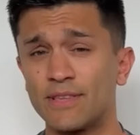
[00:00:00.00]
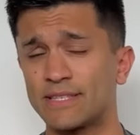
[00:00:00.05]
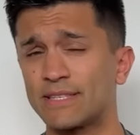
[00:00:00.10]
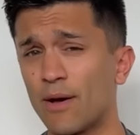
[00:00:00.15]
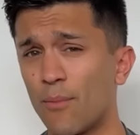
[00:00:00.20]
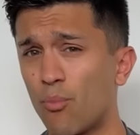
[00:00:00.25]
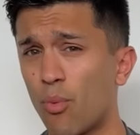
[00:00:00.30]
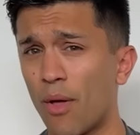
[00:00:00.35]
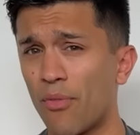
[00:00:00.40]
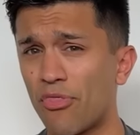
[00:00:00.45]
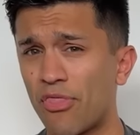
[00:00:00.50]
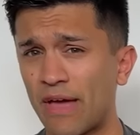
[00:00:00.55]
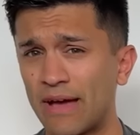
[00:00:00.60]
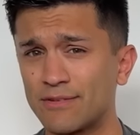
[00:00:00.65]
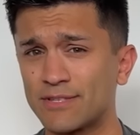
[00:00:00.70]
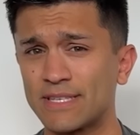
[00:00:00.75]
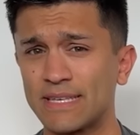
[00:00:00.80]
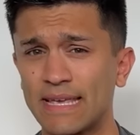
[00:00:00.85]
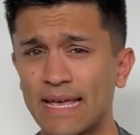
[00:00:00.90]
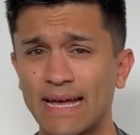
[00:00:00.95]
sub
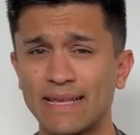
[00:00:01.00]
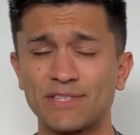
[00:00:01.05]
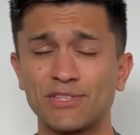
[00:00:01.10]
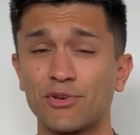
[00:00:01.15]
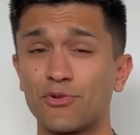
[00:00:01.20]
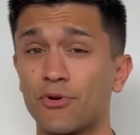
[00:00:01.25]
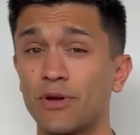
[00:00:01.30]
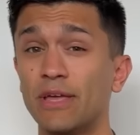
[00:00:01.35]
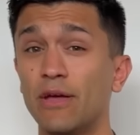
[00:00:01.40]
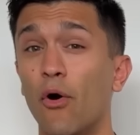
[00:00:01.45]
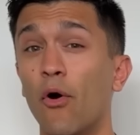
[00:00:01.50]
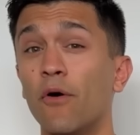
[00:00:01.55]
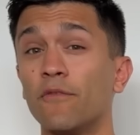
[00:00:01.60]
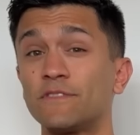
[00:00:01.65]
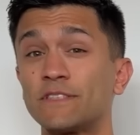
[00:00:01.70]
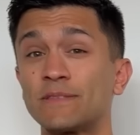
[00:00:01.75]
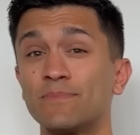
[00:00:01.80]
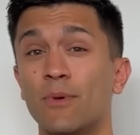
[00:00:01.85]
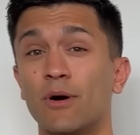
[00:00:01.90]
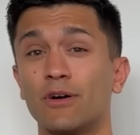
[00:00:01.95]
1000 category of
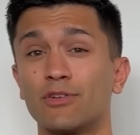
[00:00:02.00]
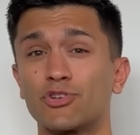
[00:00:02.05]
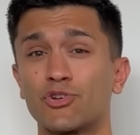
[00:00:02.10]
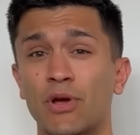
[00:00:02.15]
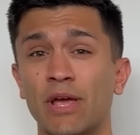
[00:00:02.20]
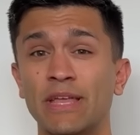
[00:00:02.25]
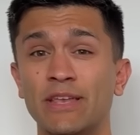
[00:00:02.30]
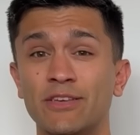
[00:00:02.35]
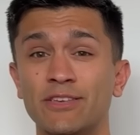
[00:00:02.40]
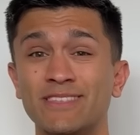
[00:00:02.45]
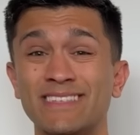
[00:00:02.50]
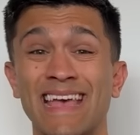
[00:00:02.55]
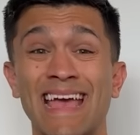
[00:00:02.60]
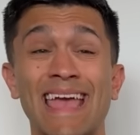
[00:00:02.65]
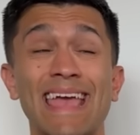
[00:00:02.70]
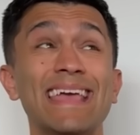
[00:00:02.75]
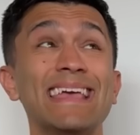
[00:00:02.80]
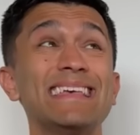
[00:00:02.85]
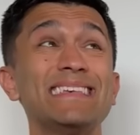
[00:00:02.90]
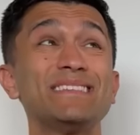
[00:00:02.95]
smart trainers
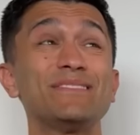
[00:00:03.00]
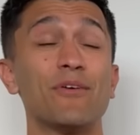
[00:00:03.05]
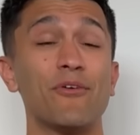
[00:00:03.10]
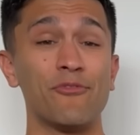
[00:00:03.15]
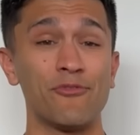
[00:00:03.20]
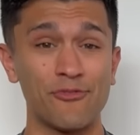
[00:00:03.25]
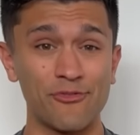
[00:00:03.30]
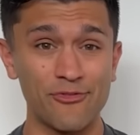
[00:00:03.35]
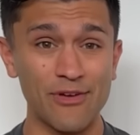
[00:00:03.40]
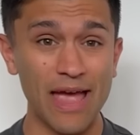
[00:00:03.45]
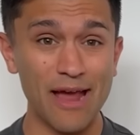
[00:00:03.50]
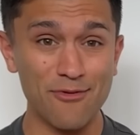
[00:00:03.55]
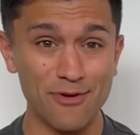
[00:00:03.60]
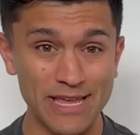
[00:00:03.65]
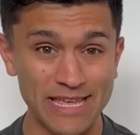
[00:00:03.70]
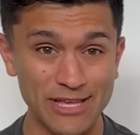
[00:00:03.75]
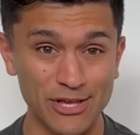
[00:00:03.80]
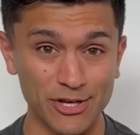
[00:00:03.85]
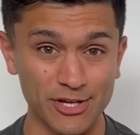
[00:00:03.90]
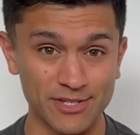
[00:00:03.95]
is very
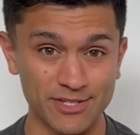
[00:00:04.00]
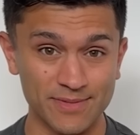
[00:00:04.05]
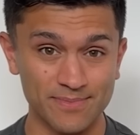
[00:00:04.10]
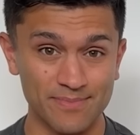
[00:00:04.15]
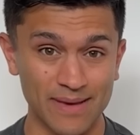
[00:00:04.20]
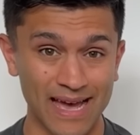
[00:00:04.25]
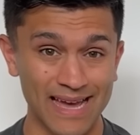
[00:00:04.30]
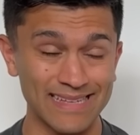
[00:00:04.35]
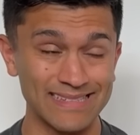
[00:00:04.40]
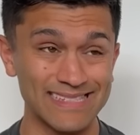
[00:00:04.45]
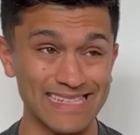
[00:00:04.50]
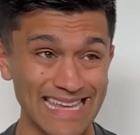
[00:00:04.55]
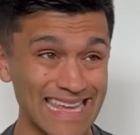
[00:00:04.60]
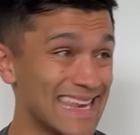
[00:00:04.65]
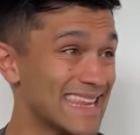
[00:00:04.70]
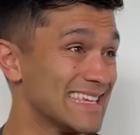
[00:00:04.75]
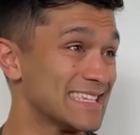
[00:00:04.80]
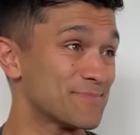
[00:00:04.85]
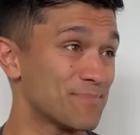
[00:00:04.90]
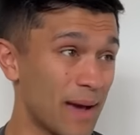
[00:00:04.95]
good, and it
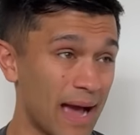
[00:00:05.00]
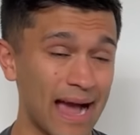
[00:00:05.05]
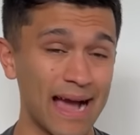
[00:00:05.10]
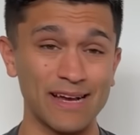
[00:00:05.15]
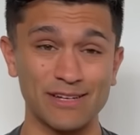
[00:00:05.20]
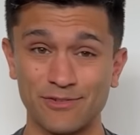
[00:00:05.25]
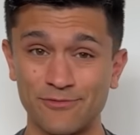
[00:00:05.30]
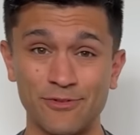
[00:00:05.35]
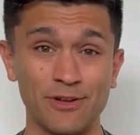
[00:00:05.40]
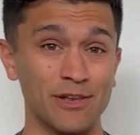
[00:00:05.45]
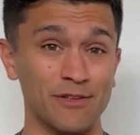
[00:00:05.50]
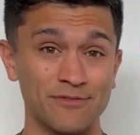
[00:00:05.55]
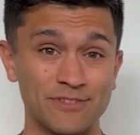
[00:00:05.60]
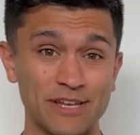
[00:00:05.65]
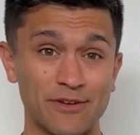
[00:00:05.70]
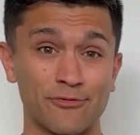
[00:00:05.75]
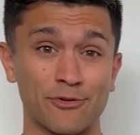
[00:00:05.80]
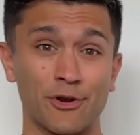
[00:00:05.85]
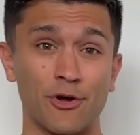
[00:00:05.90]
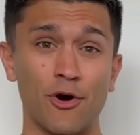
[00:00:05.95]
is packed full of
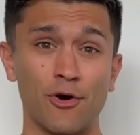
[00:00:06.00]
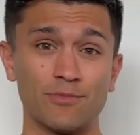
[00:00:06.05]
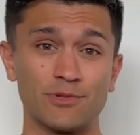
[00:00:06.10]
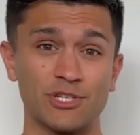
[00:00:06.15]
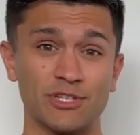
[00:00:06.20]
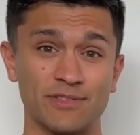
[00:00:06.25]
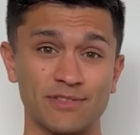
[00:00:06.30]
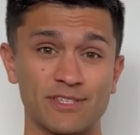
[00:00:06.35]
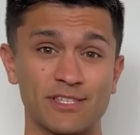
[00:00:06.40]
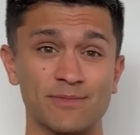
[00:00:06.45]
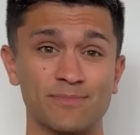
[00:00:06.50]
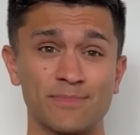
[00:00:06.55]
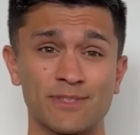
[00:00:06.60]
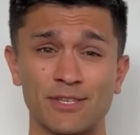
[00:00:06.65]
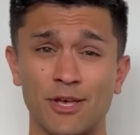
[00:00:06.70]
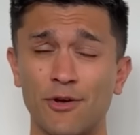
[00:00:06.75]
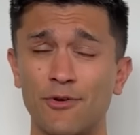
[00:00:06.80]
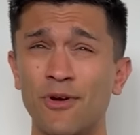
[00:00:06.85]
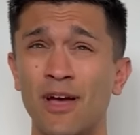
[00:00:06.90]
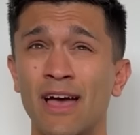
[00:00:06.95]
different options,
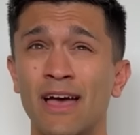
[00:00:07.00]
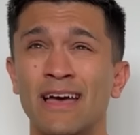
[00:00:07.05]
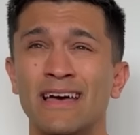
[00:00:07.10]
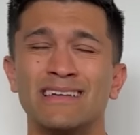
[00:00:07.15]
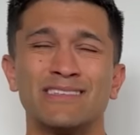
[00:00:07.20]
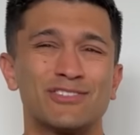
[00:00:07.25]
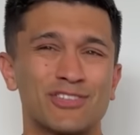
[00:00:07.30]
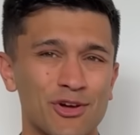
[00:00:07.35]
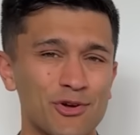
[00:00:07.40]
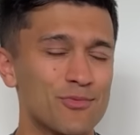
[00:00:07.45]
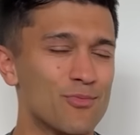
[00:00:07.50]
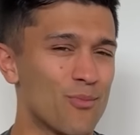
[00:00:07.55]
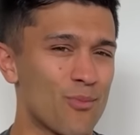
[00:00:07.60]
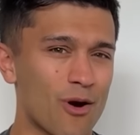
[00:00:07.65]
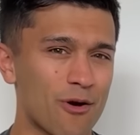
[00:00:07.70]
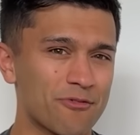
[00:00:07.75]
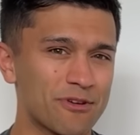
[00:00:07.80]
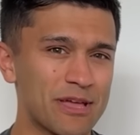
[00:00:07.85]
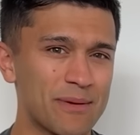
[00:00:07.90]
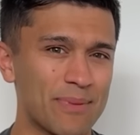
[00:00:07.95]
so don't
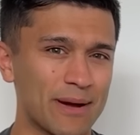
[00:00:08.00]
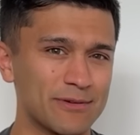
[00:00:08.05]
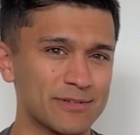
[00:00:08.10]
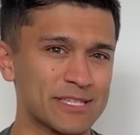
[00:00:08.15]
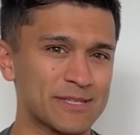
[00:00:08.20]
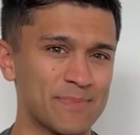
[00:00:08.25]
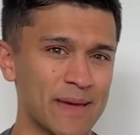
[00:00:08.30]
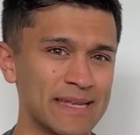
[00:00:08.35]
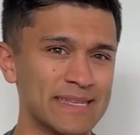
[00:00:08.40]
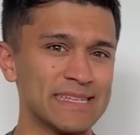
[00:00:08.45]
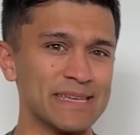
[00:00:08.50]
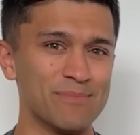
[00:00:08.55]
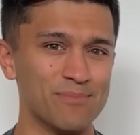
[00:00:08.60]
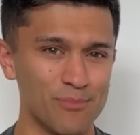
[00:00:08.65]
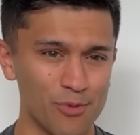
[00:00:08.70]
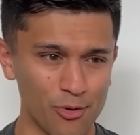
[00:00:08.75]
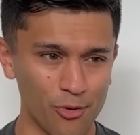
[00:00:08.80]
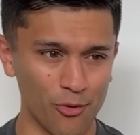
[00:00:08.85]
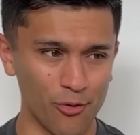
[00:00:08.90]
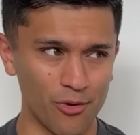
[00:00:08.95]
worry about spending
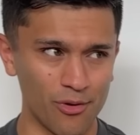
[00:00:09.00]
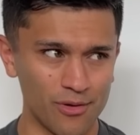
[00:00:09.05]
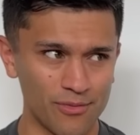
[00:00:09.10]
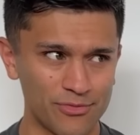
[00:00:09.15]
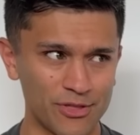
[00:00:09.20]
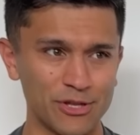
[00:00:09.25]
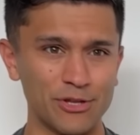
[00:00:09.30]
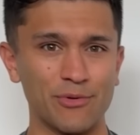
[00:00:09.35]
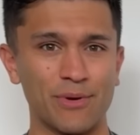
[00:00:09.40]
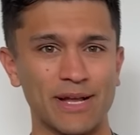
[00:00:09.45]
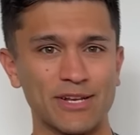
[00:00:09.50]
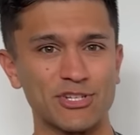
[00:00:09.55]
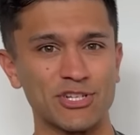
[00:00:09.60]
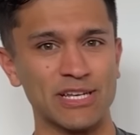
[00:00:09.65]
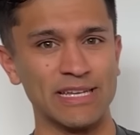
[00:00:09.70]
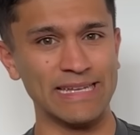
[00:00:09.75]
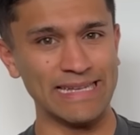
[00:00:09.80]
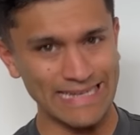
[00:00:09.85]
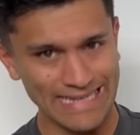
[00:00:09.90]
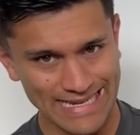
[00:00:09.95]
more than you
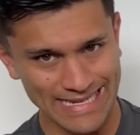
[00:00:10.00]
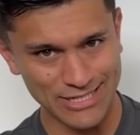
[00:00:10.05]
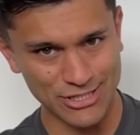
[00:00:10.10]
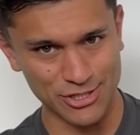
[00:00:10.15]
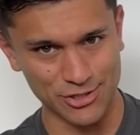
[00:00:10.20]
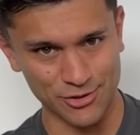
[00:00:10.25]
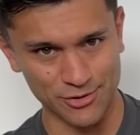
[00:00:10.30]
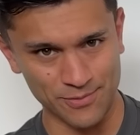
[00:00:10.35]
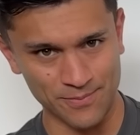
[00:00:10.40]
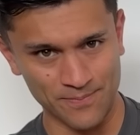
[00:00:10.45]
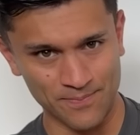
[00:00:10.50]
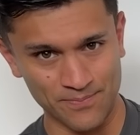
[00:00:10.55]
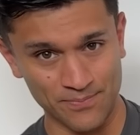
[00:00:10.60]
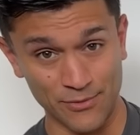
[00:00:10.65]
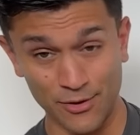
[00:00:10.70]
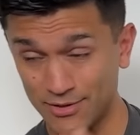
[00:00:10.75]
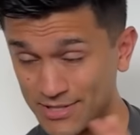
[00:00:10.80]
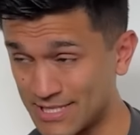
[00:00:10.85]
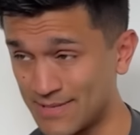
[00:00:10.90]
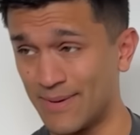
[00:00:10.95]
actually need to.
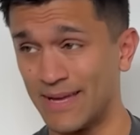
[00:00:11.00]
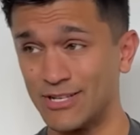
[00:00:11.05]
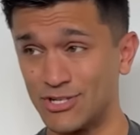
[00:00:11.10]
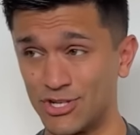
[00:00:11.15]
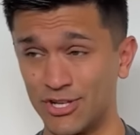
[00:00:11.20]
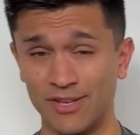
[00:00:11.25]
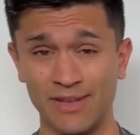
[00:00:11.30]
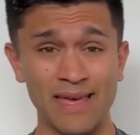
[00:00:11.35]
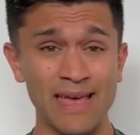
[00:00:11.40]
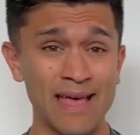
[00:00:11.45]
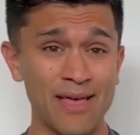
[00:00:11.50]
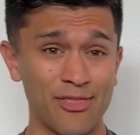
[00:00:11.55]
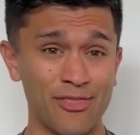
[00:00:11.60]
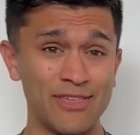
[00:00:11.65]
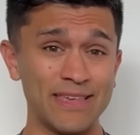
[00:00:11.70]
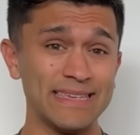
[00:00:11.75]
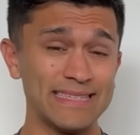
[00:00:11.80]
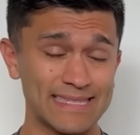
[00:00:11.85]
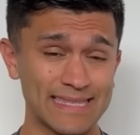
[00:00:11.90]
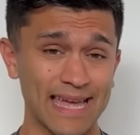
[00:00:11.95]
Not to mention,
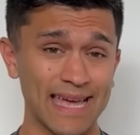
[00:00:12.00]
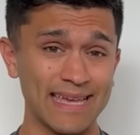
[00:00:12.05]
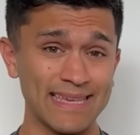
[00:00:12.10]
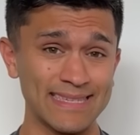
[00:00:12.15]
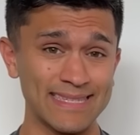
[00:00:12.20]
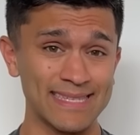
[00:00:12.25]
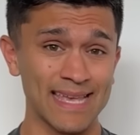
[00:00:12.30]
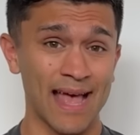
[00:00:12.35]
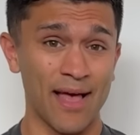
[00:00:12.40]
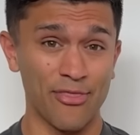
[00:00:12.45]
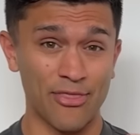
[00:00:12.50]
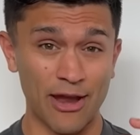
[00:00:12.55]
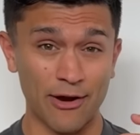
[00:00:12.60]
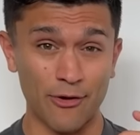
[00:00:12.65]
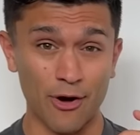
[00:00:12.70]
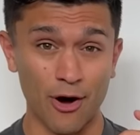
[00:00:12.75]
these days there